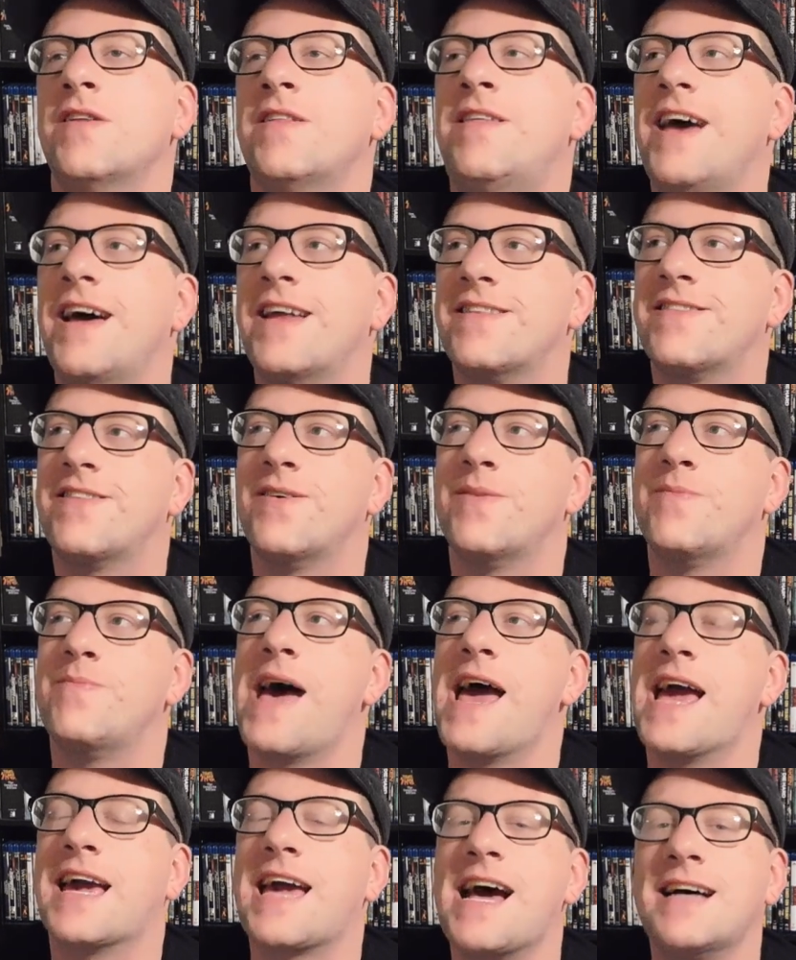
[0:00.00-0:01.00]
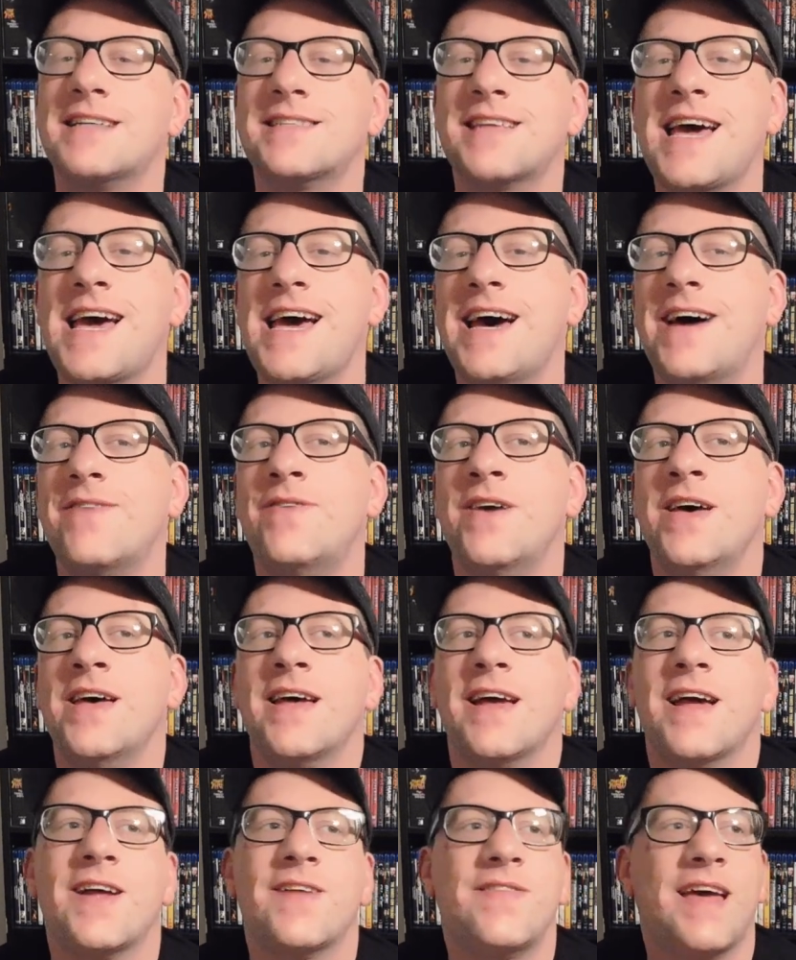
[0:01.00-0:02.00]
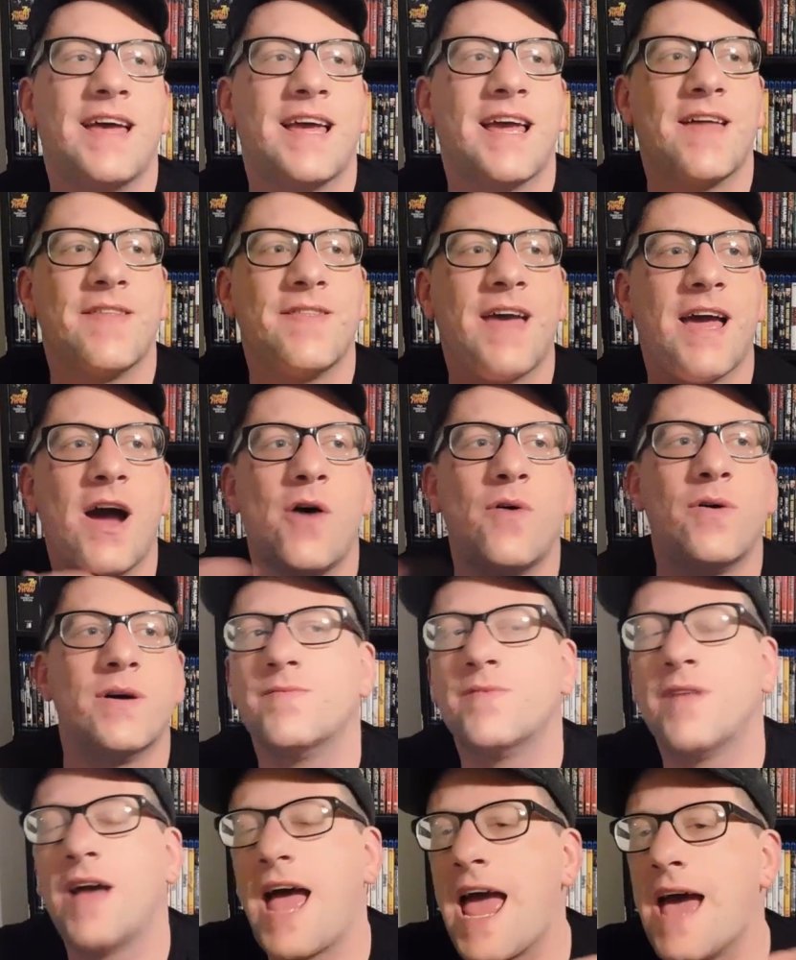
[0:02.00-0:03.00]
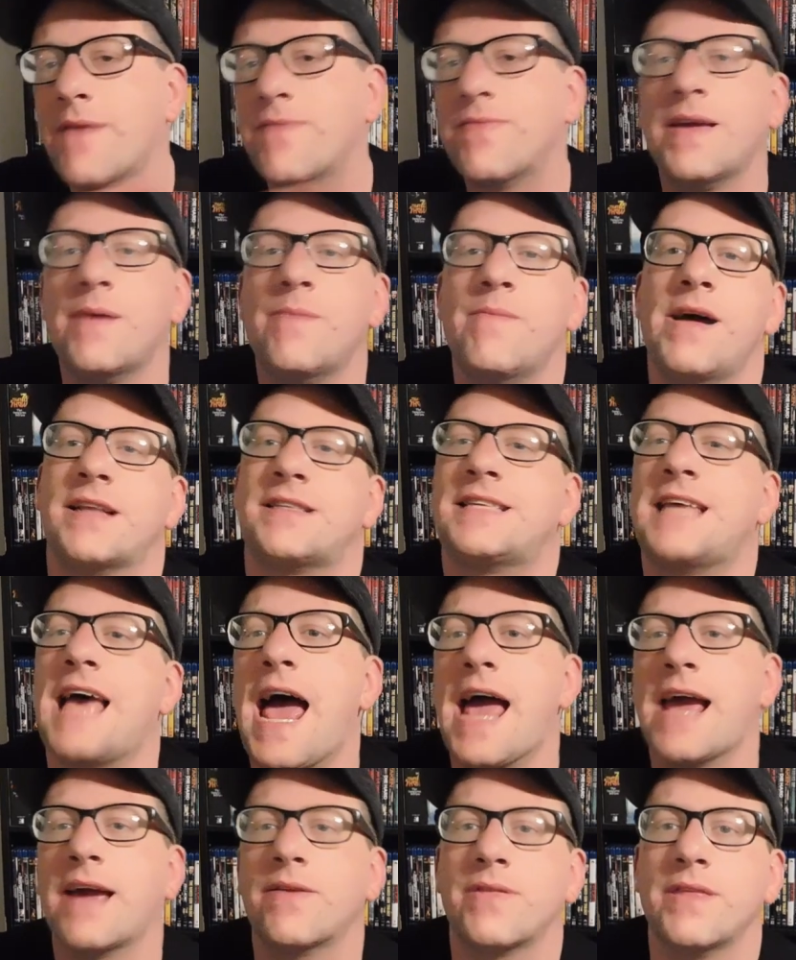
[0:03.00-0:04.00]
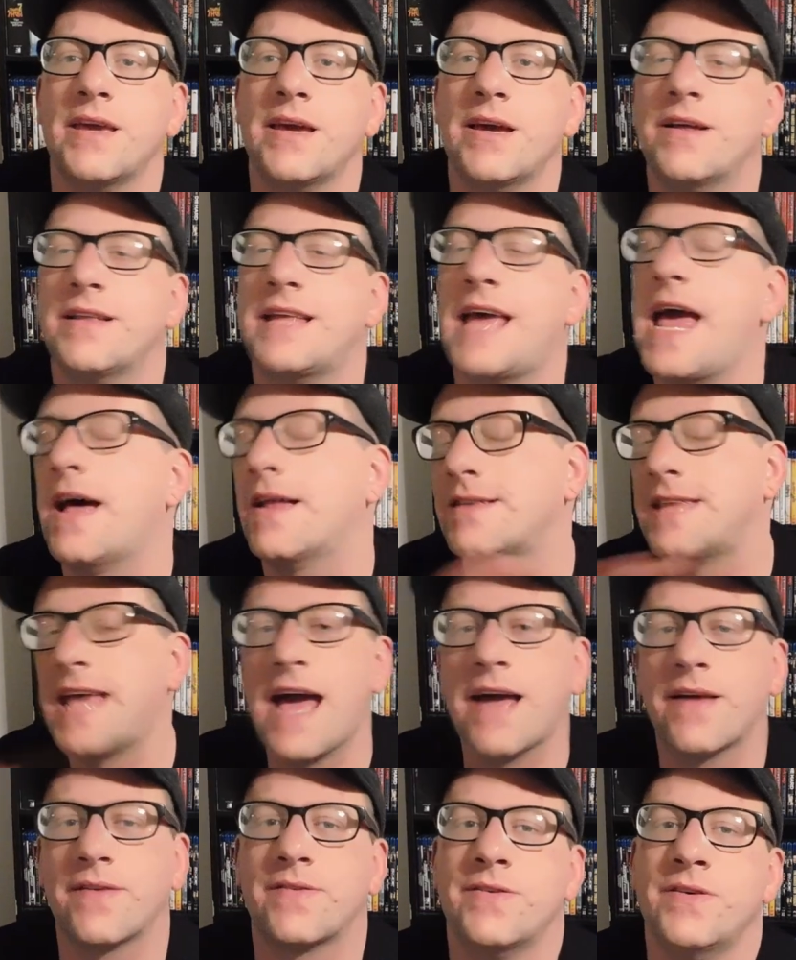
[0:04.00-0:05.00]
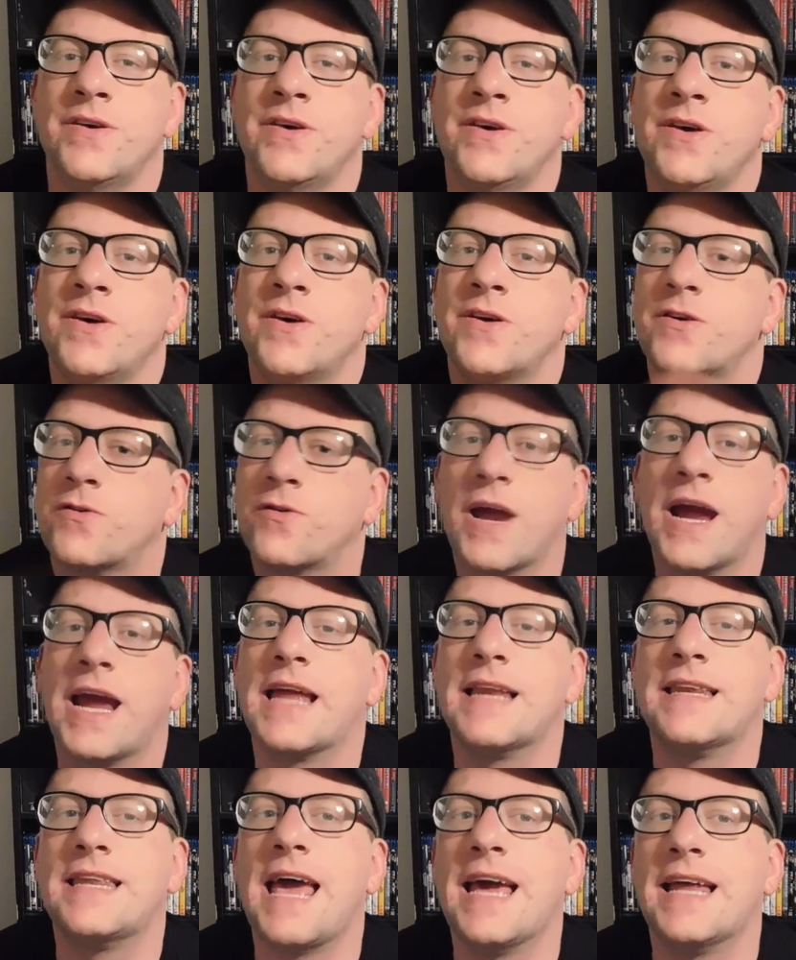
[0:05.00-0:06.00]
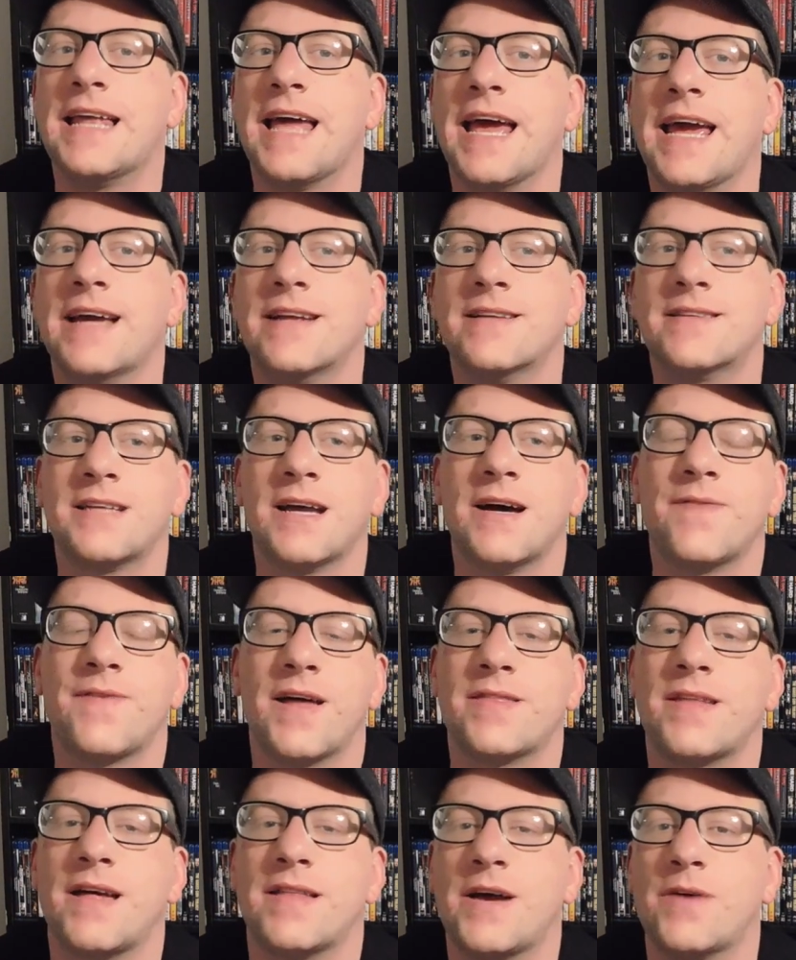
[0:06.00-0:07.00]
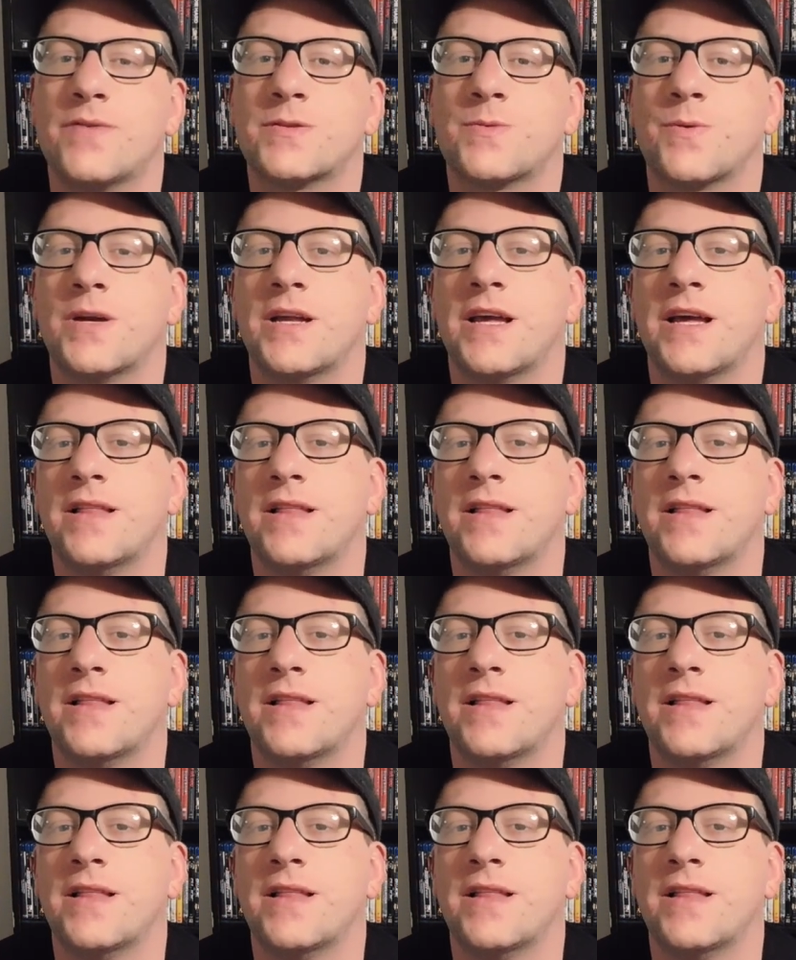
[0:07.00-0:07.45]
that the bad guys have, and they, they always have them attack them, attack Craig and Day Day and stuff. I thought that was pretty